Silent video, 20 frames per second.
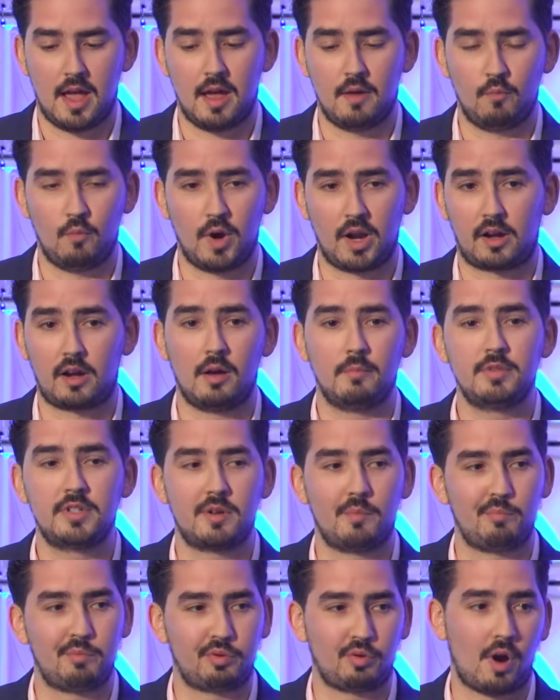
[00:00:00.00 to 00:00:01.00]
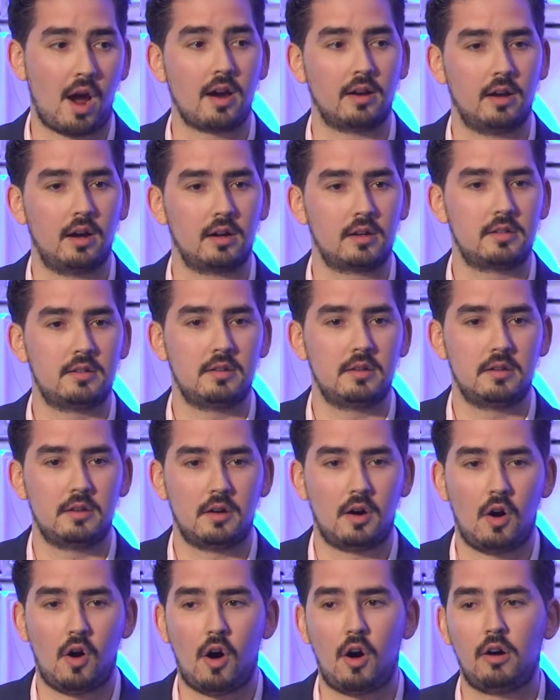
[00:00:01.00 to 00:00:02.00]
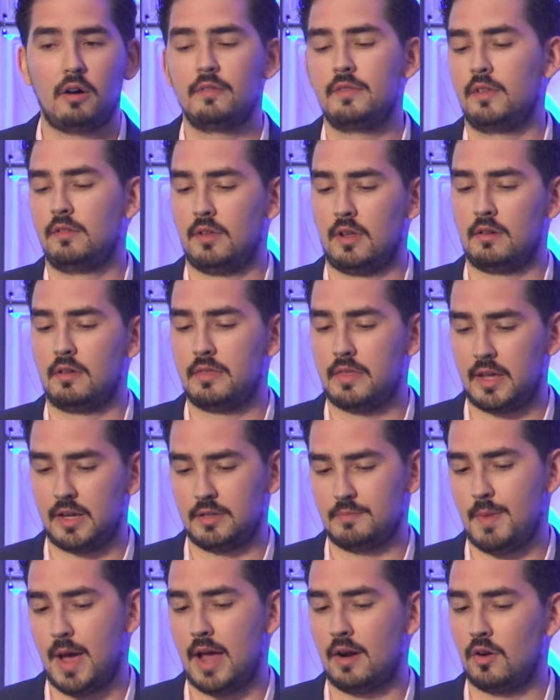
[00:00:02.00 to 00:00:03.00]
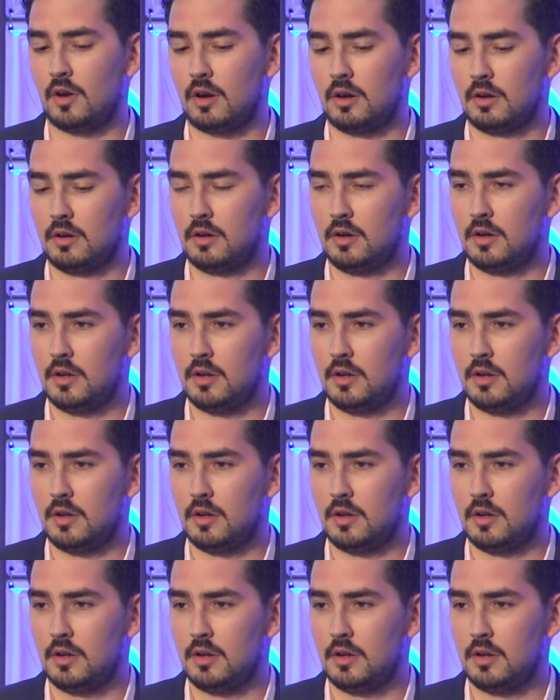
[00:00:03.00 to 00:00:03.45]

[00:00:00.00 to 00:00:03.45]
And when it comes to product, all of the little things matter.